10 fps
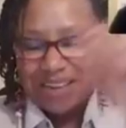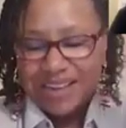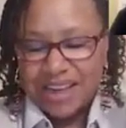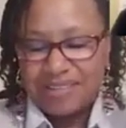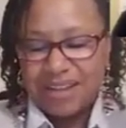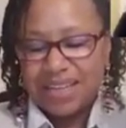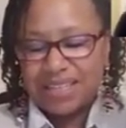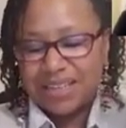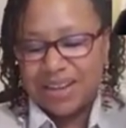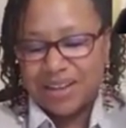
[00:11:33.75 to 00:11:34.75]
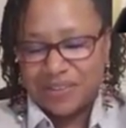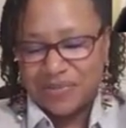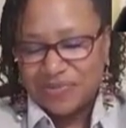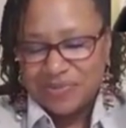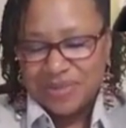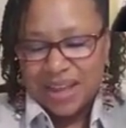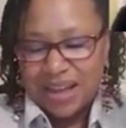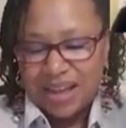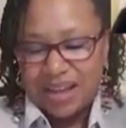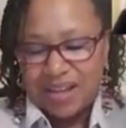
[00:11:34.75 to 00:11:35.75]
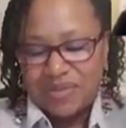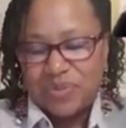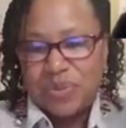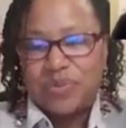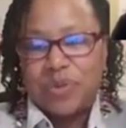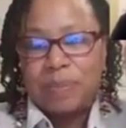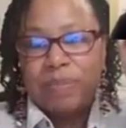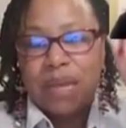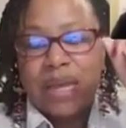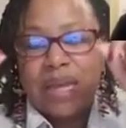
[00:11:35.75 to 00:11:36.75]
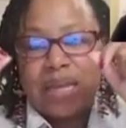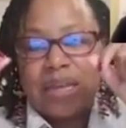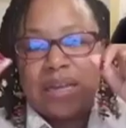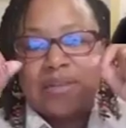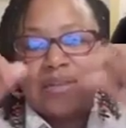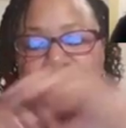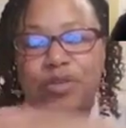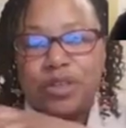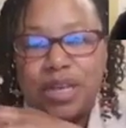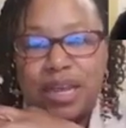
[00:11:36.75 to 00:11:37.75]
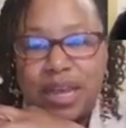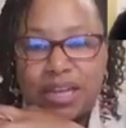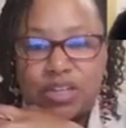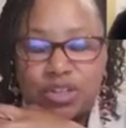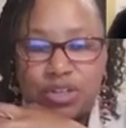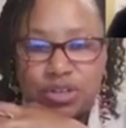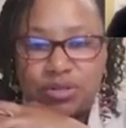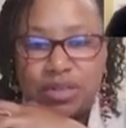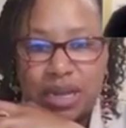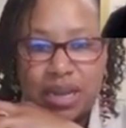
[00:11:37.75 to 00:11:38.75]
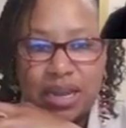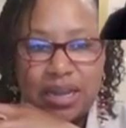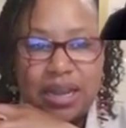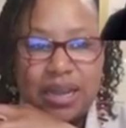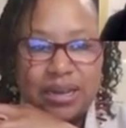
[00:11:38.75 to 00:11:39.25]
All right, so for me, for Take Action Tuesday,